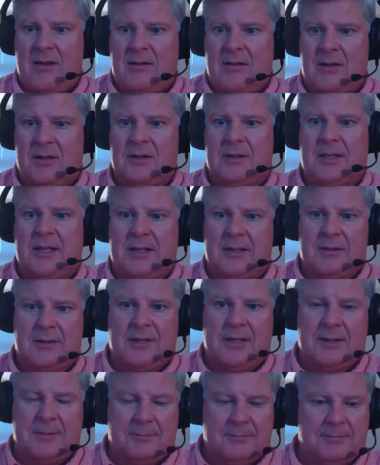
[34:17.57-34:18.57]
Oh yeah,
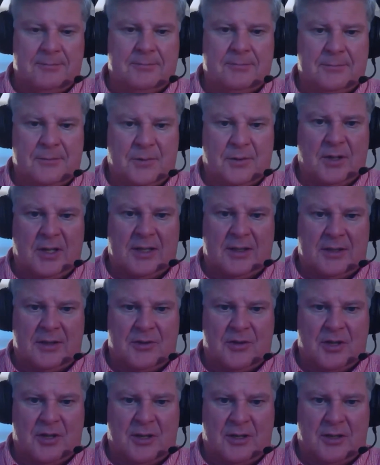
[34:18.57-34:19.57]
okay. You got the
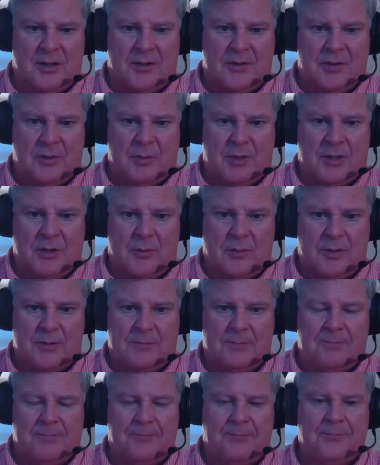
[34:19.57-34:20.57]
genealogy bank
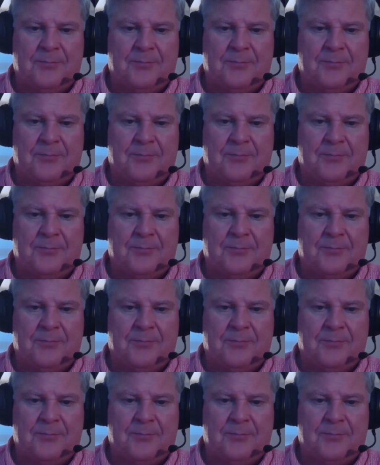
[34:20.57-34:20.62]
one.